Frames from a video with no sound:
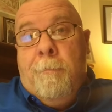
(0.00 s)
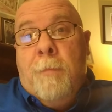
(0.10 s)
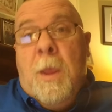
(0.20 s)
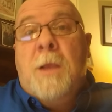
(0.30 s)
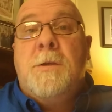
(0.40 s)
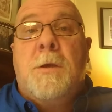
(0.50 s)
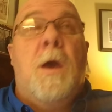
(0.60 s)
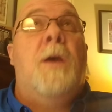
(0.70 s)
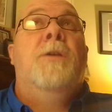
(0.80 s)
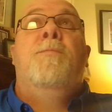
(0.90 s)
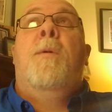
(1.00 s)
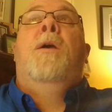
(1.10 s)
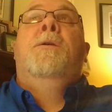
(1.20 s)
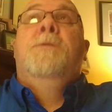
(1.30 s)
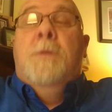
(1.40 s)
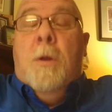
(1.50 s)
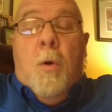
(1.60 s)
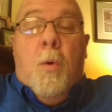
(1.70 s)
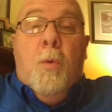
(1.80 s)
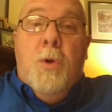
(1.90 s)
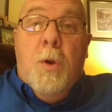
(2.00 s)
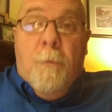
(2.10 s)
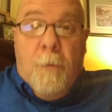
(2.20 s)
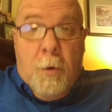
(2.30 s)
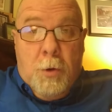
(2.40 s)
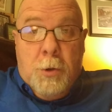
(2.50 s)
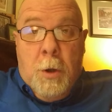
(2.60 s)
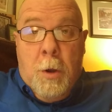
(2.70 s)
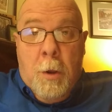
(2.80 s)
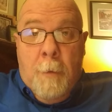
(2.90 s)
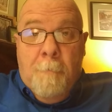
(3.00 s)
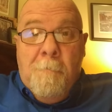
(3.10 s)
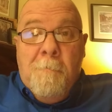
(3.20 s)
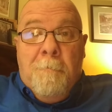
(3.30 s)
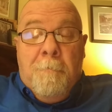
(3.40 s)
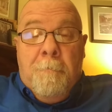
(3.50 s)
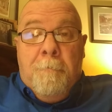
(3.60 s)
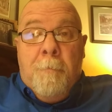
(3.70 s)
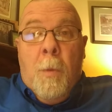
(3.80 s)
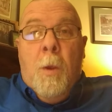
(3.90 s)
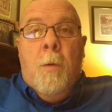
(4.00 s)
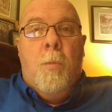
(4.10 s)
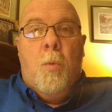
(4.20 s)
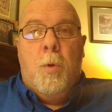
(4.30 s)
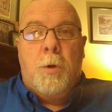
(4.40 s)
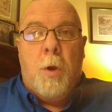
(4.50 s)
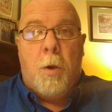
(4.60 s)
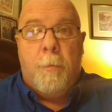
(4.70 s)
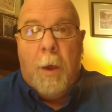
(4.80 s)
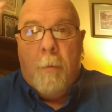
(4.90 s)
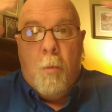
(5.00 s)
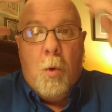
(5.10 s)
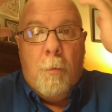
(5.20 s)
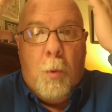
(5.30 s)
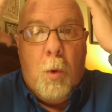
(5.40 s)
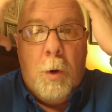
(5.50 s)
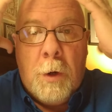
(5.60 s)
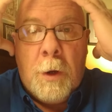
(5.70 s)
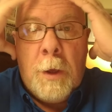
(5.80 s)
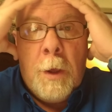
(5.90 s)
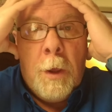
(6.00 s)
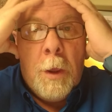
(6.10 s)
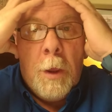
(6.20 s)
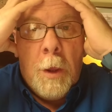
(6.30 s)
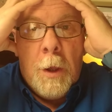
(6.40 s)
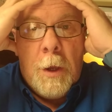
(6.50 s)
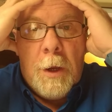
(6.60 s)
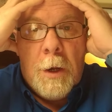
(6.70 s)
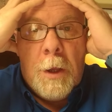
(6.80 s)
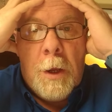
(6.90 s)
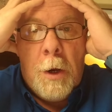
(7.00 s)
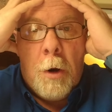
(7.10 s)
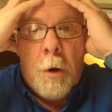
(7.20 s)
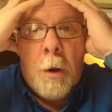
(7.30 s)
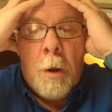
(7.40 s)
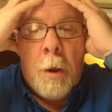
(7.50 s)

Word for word: Hmm, that's the cosmos, the whole universe. Hmm, but we're talking about more importantly in here.